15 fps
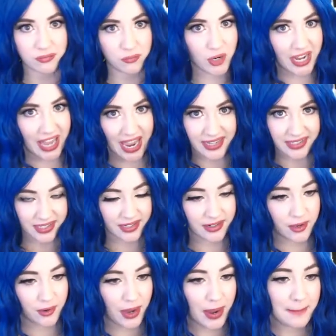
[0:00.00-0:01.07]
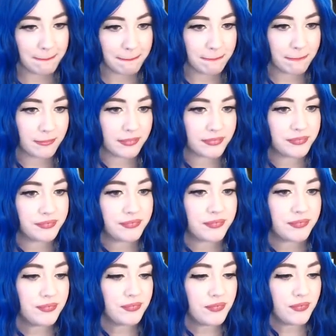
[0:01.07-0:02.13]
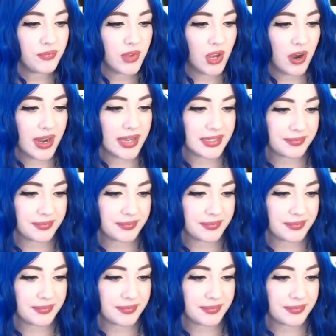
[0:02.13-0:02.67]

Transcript: exit, okay? All right.